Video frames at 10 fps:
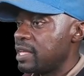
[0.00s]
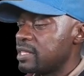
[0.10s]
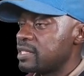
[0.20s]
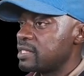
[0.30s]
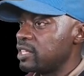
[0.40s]

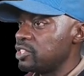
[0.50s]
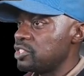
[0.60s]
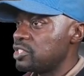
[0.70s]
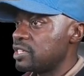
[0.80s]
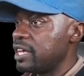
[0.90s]

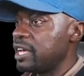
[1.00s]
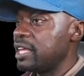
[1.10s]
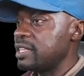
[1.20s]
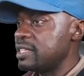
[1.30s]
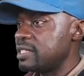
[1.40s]
Since
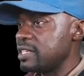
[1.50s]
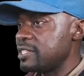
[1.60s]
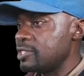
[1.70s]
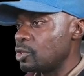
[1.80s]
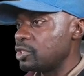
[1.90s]
this
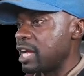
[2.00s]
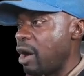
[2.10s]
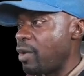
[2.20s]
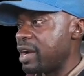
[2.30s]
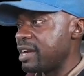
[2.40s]
is not
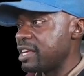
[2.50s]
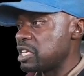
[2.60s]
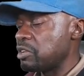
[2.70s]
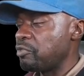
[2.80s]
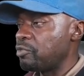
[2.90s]
our
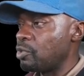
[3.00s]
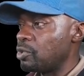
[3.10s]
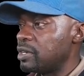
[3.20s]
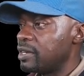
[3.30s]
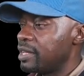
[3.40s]
native
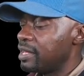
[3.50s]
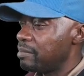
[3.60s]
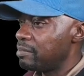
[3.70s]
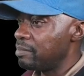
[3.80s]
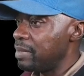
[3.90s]
food,
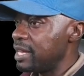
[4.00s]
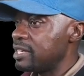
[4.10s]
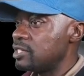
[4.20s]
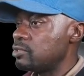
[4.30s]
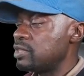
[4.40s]
many
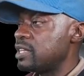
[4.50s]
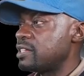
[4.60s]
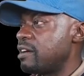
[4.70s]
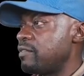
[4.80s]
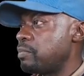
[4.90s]
students
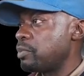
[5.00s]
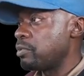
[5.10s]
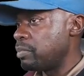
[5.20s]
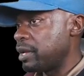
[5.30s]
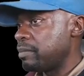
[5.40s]
have a
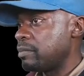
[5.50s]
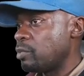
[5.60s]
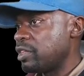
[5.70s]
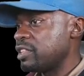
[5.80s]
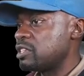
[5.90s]
problem
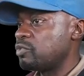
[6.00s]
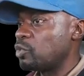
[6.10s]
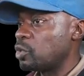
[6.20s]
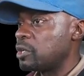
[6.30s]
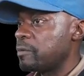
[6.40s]
with this
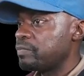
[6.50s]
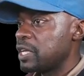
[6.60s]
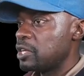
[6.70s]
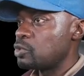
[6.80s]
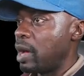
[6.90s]
food.
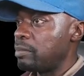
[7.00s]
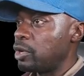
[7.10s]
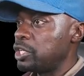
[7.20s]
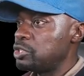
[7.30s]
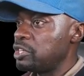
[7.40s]
So I'm
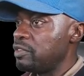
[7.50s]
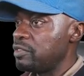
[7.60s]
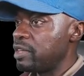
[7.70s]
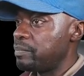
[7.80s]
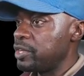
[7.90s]
going to give you
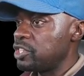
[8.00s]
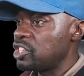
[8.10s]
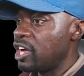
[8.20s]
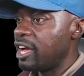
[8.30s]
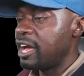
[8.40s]
the
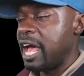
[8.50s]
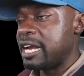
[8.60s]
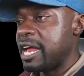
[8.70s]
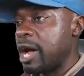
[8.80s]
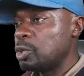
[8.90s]
picture and
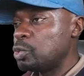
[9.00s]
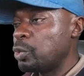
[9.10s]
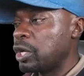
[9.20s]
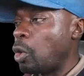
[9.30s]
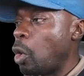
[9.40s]
how do we
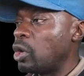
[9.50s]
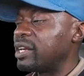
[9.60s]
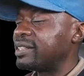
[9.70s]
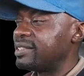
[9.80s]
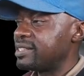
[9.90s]
call
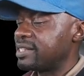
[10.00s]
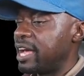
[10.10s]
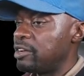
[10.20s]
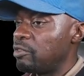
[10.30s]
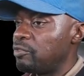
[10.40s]
this
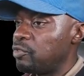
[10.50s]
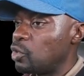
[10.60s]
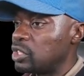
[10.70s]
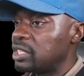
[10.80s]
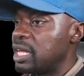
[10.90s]
kind of food.
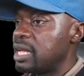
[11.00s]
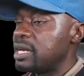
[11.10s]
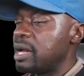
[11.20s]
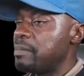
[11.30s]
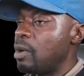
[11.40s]

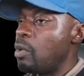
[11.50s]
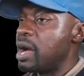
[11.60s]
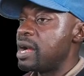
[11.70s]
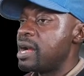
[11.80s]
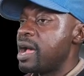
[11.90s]
Number
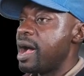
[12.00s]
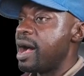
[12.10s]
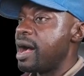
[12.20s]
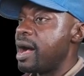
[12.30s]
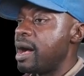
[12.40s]
one,
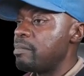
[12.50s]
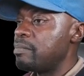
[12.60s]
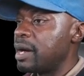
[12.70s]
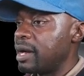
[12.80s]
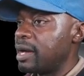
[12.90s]
a
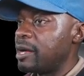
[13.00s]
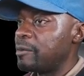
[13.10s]
hamburger.